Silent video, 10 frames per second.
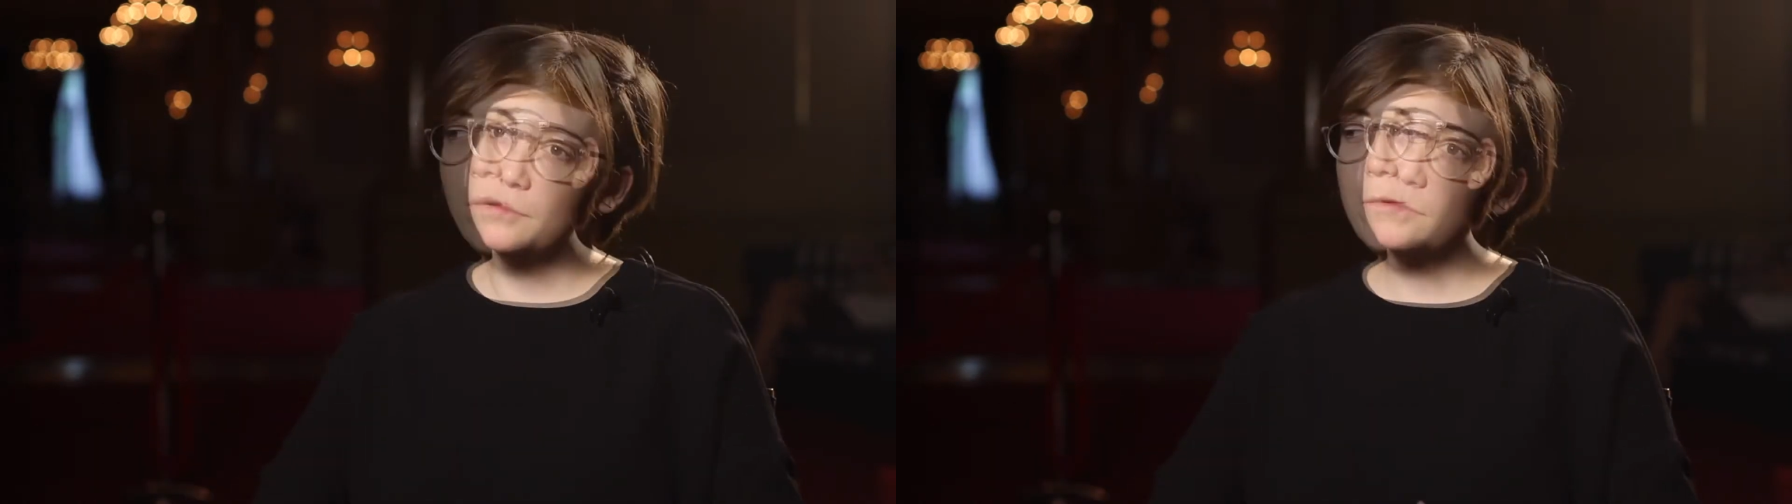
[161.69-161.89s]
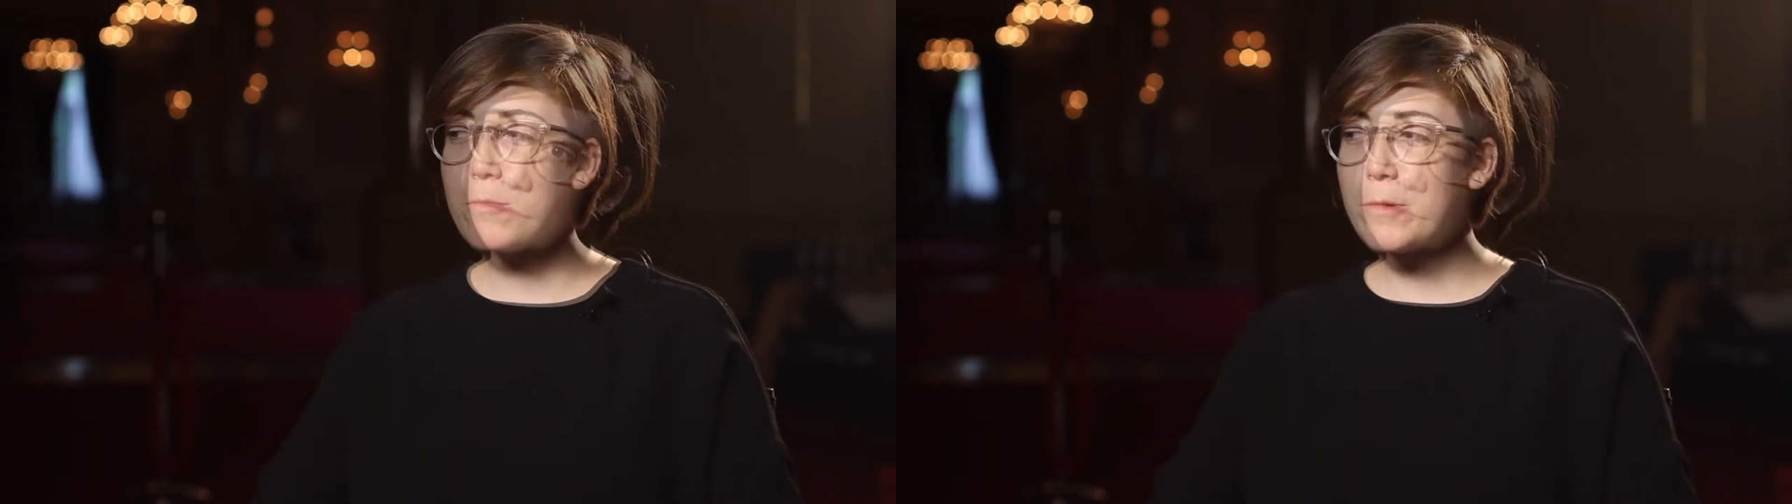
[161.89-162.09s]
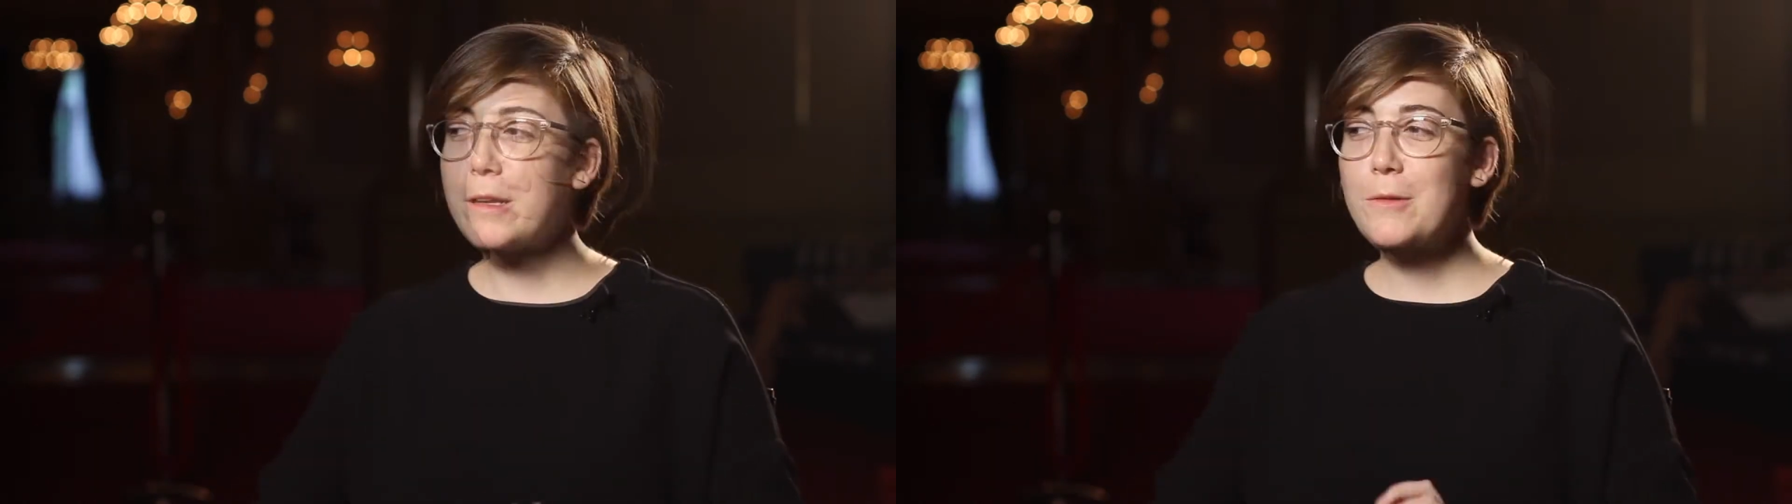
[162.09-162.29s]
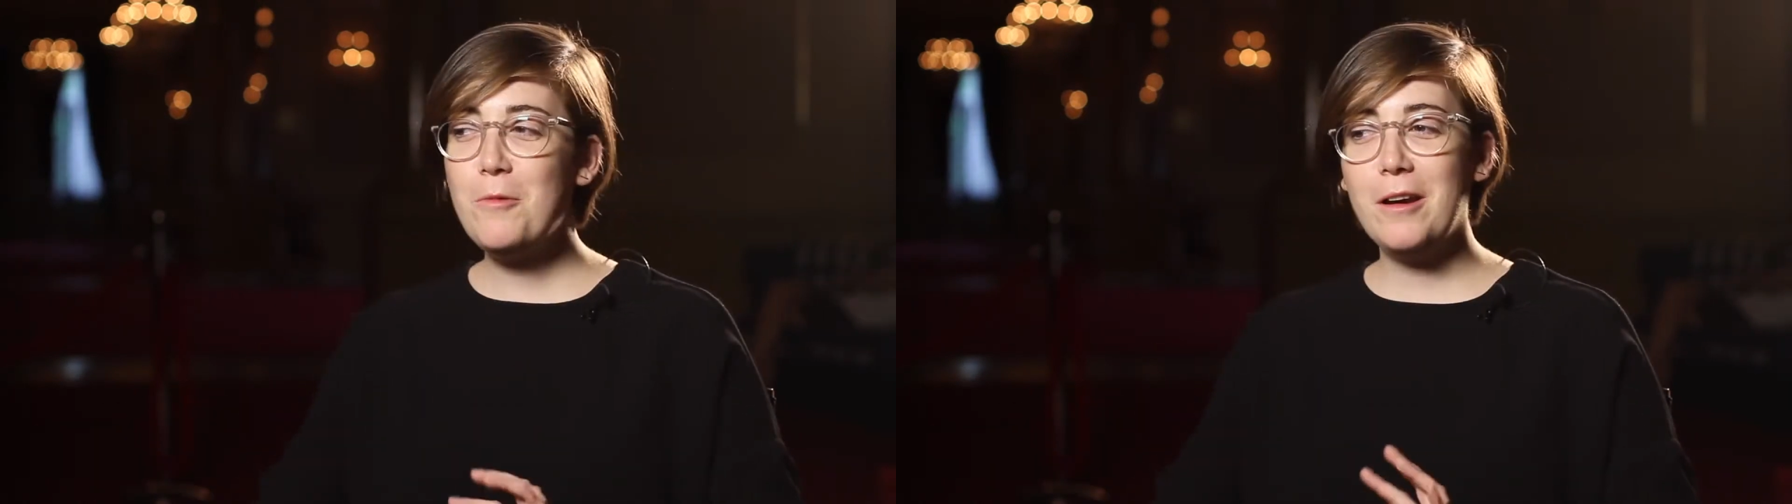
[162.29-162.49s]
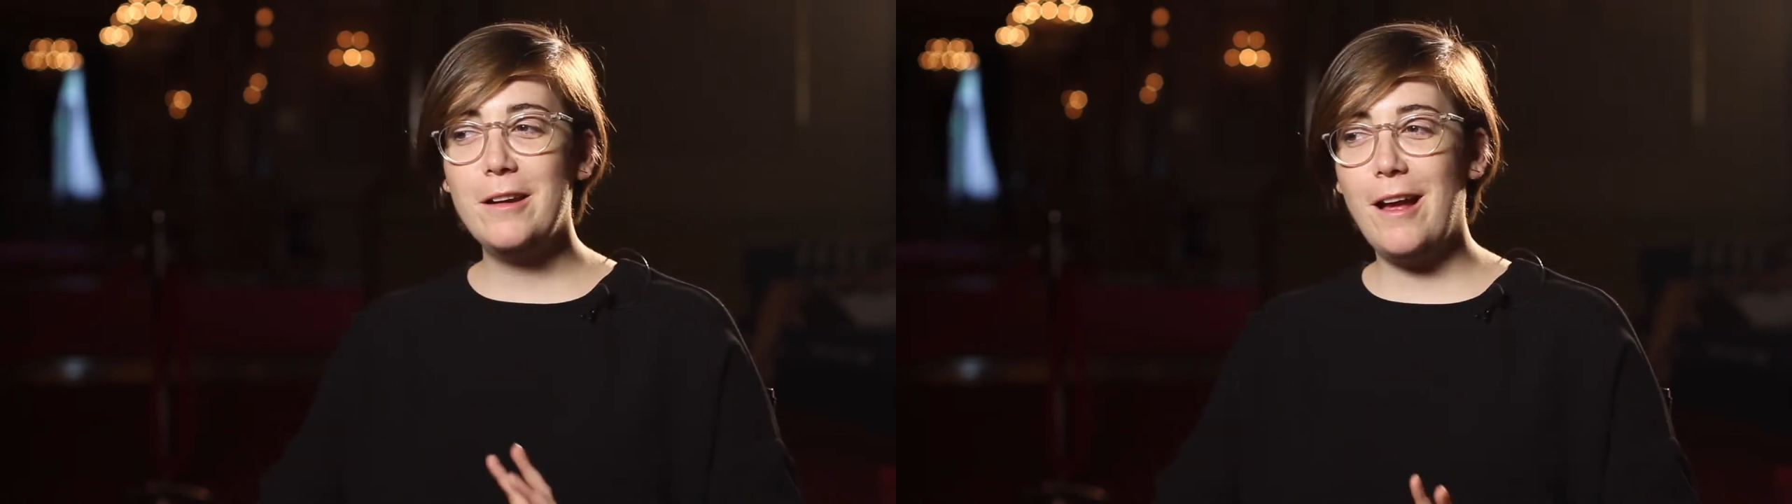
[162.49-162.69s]
We really
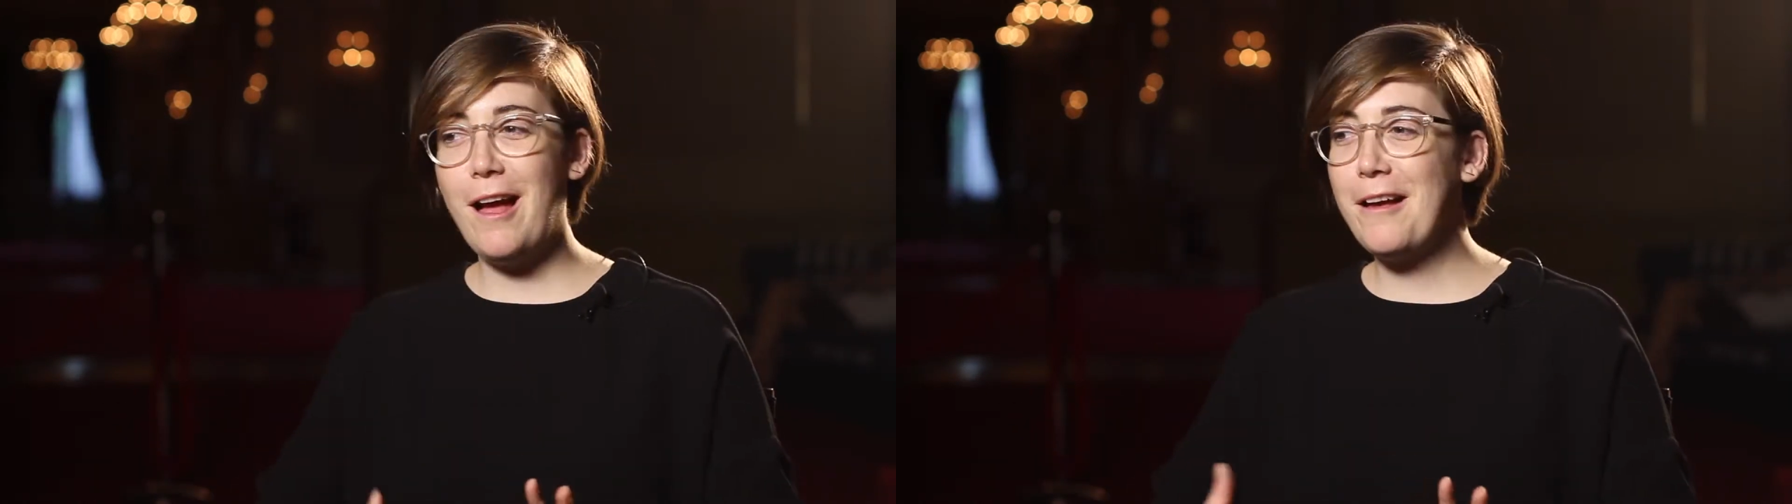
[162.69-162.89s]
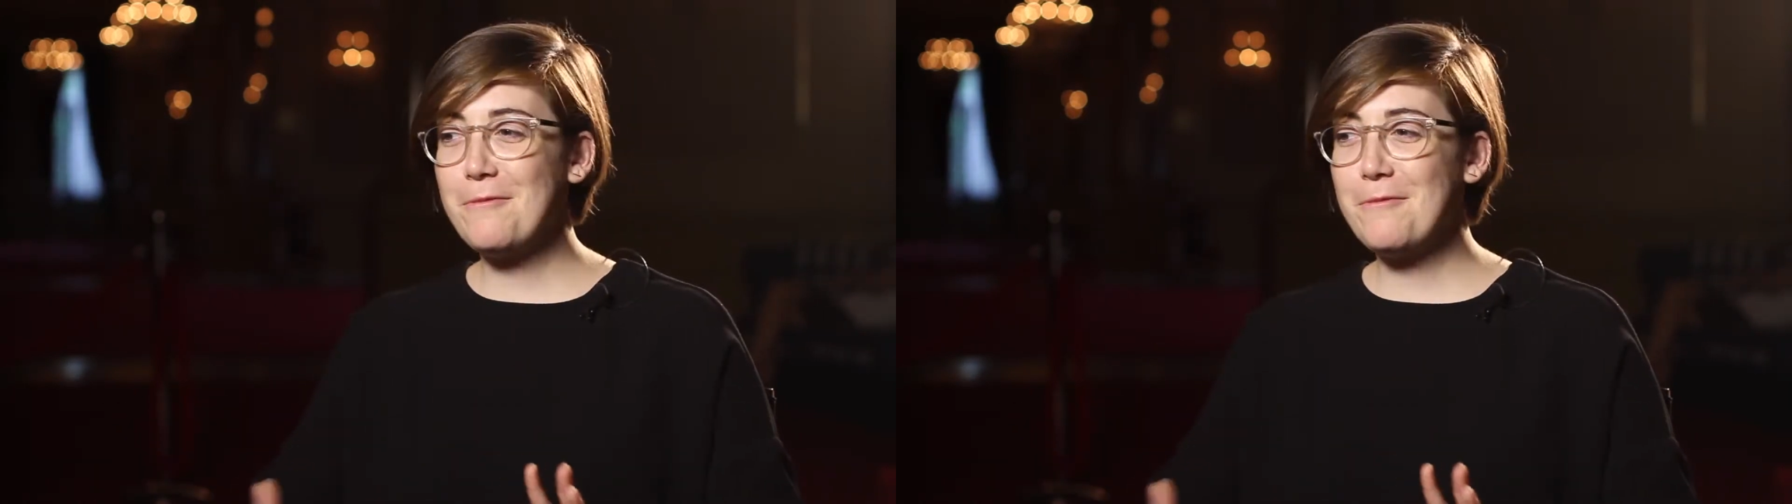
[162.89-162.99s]
wanted,